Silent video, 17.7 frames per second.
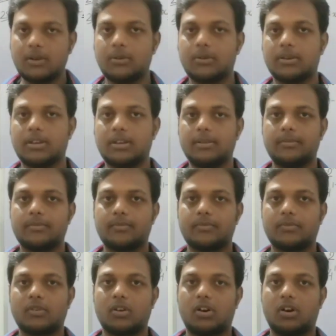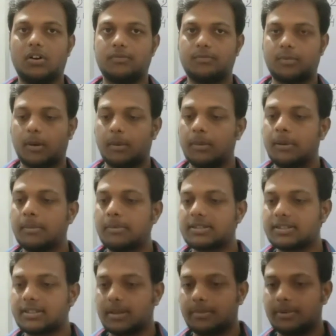way of problem number
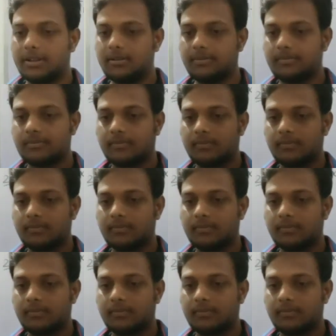7.